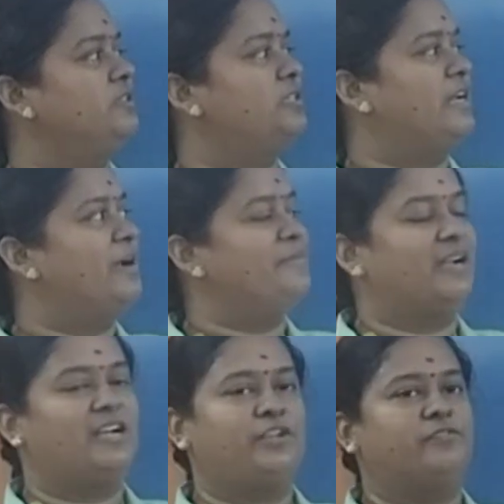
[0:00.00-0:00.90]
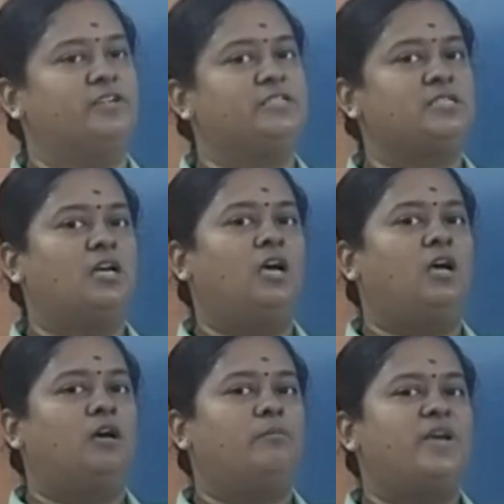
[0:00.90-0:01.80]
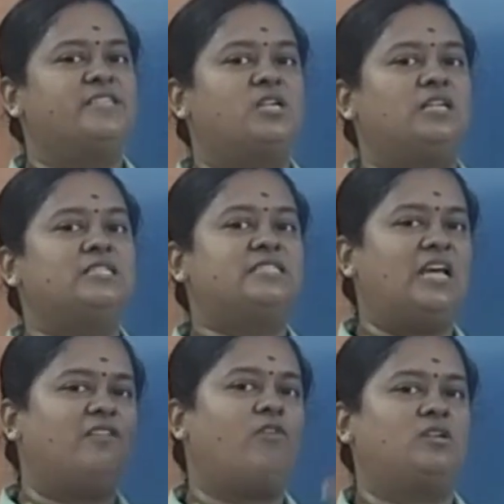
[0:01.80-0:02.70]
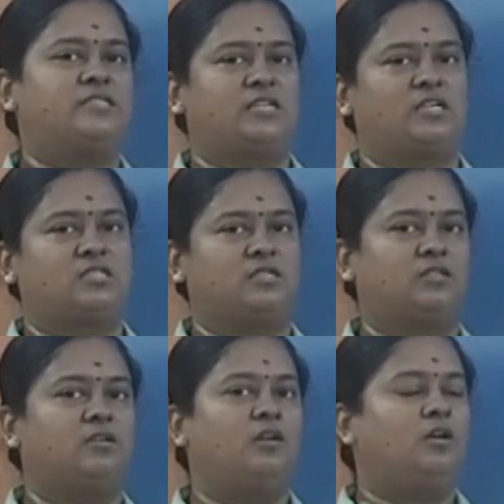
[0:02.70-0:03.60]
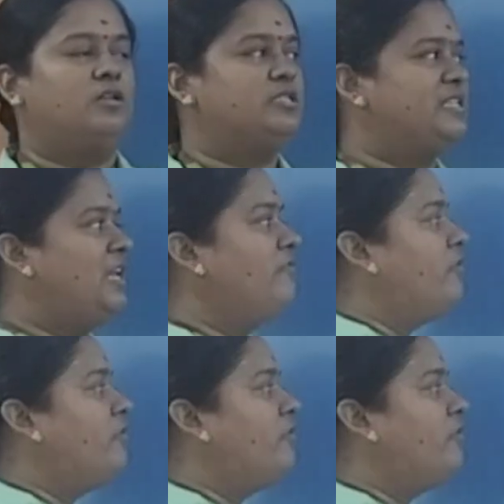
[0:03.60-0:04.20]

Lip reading: or gram negative is based on cell wall structure. Cell